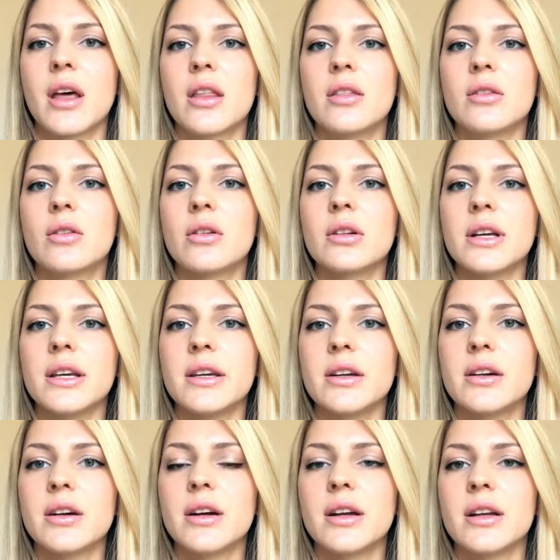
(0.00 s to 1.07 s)
The goal
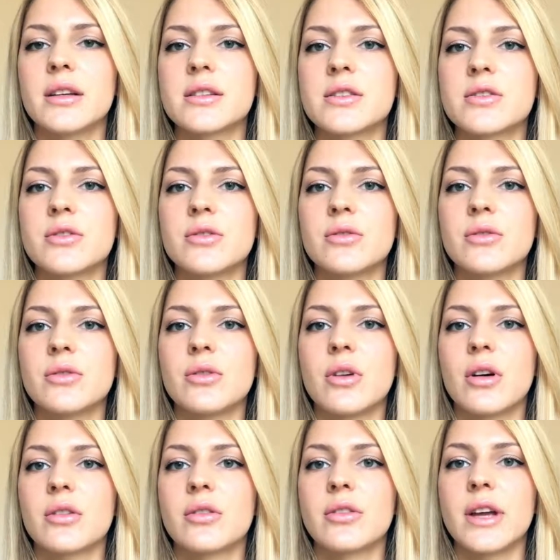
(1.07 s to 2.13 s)
here is to
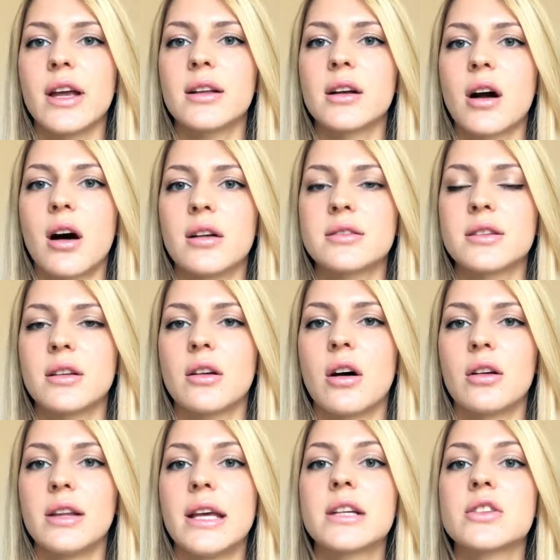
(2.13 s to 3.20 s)
create content
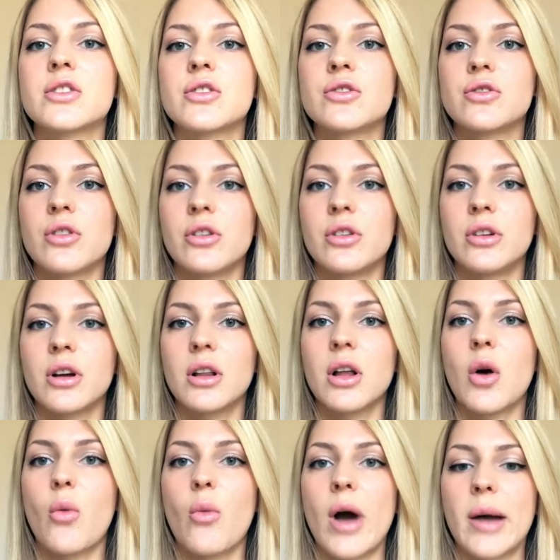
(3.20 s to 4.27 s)
on
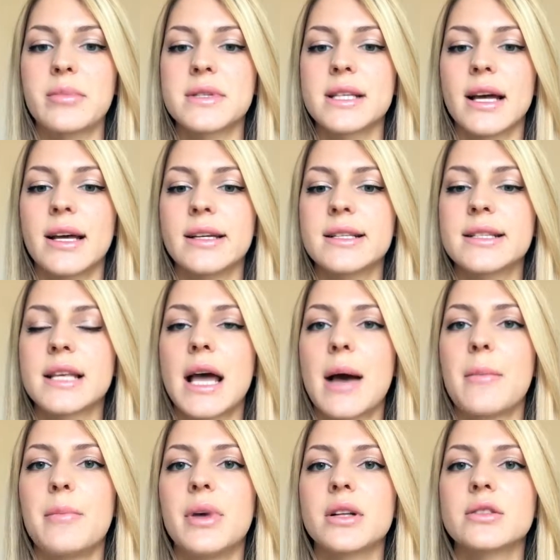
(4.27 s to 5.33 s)
external websites,
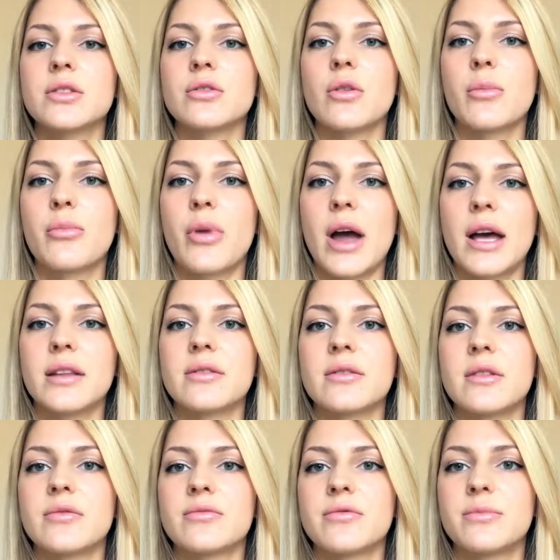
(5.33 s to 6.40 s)
building your brand
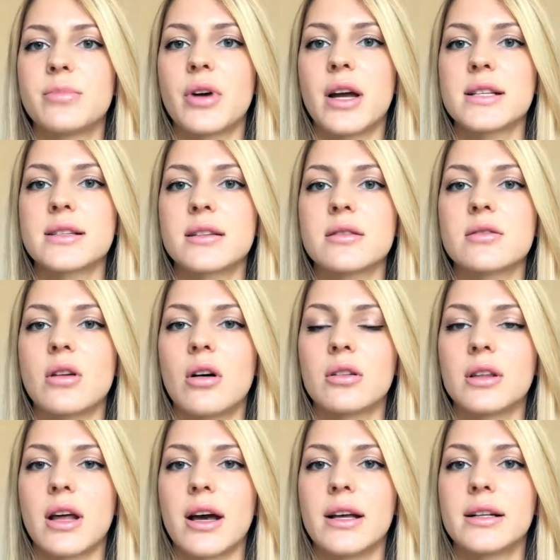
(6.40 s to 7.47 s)
presence
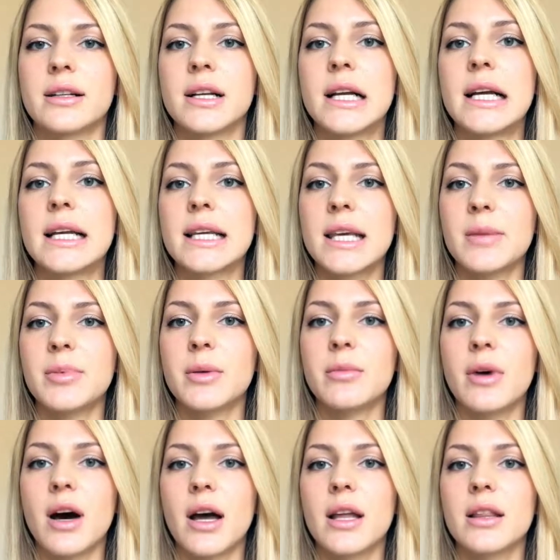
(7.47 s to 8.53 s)
online. Keep
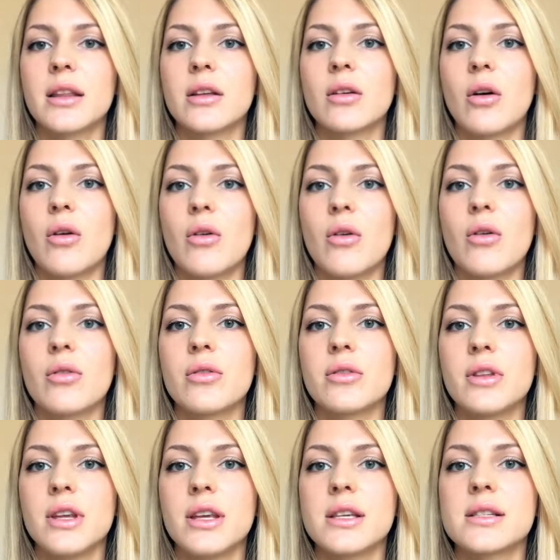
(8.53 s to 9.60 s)
in mind that all
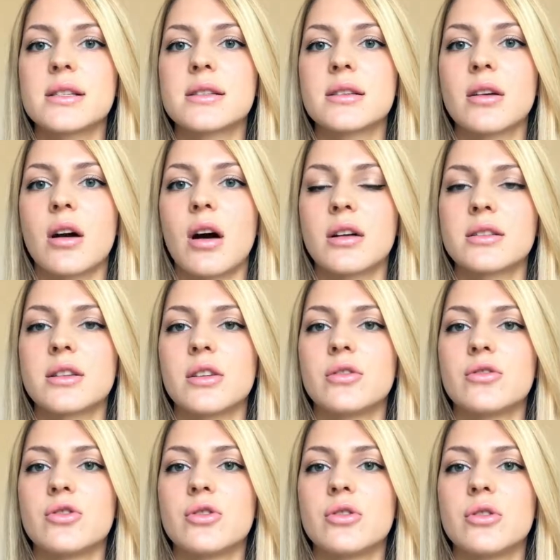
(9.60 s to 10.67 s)
these
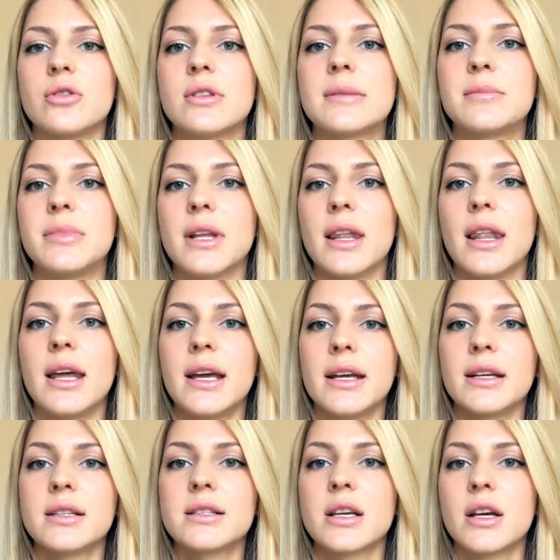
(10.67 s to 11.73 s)
content should be
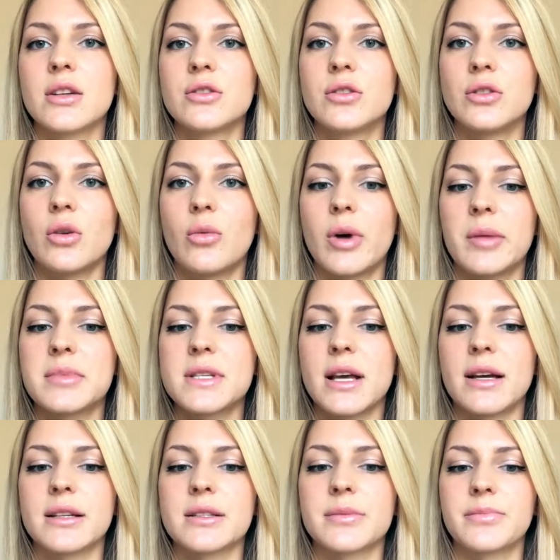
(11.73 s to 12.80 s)
linked to your
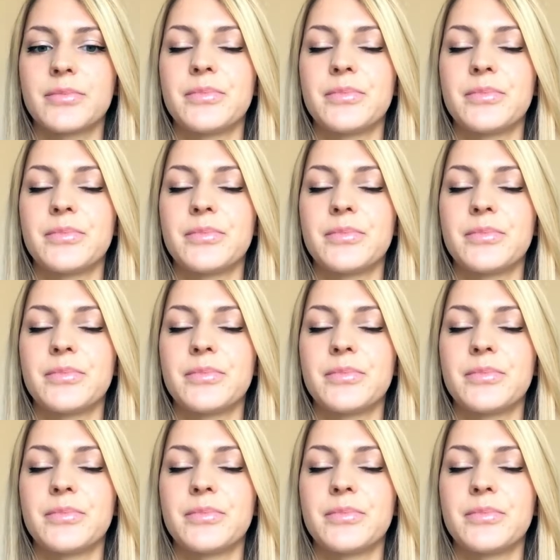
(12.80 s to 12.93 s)
website.